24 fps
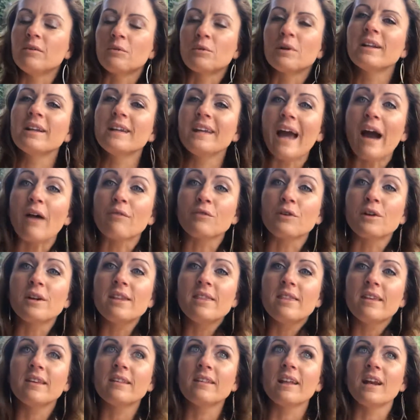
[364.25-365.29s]
Really,
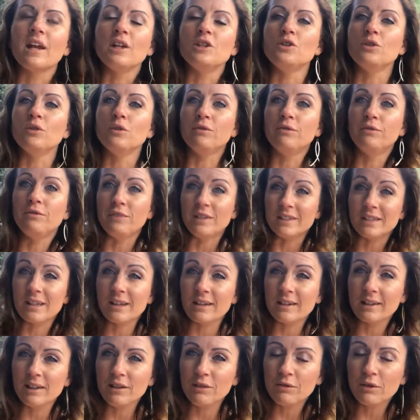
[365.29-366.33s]
everything that I do
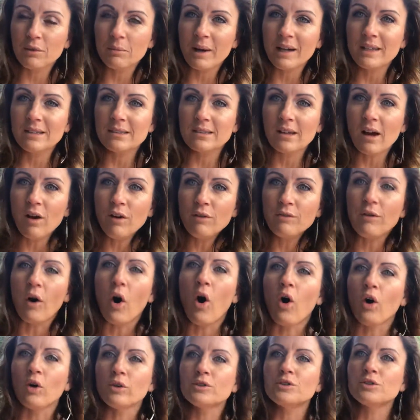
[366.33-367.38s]
physically for myself
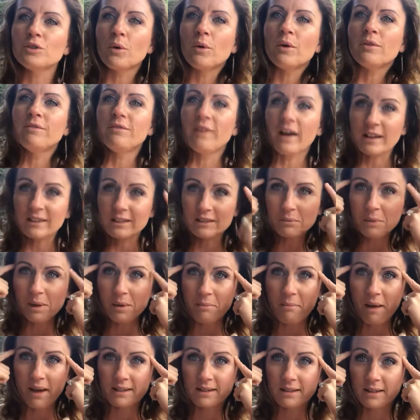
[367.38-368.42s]
also affects me
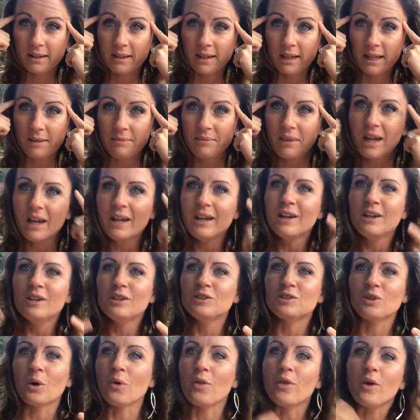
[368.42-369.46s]
mentally.
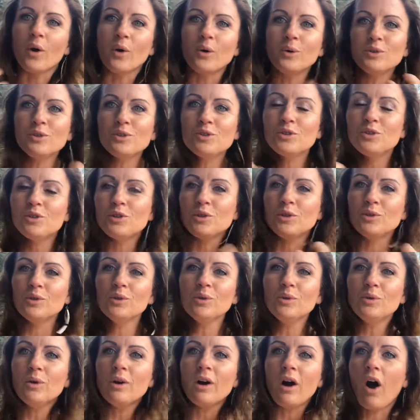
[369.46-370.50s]
So those
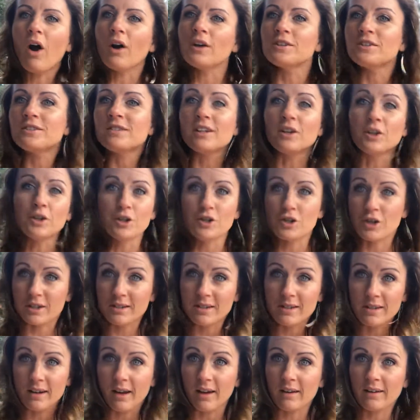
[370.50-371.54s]
two are
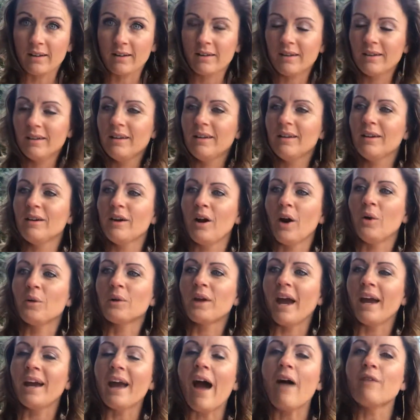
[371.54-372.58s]
synergistic.
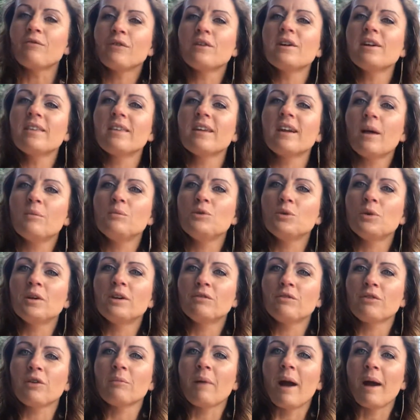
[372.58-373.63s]
Okay, everything I'm doing
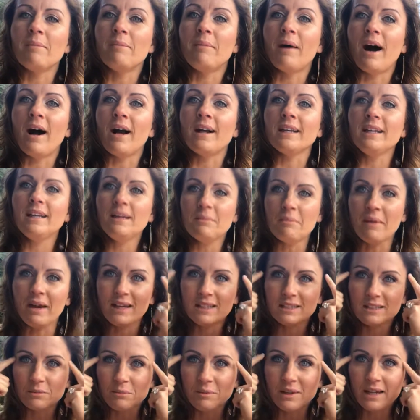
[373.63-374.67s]
for my body
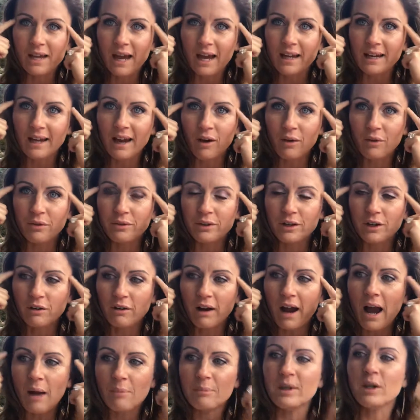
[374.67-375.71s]
makes me a healthier,
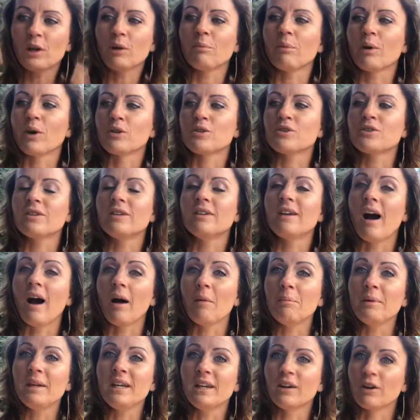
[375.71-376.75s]
happier person
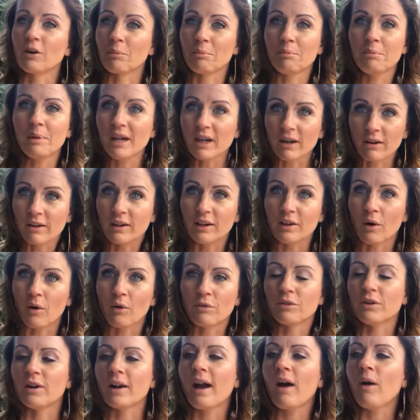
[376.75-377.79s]
up here, period,
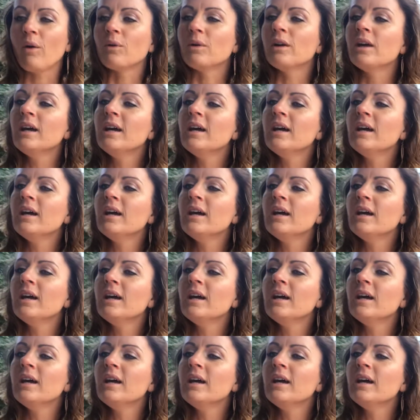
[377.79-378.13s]
over and out.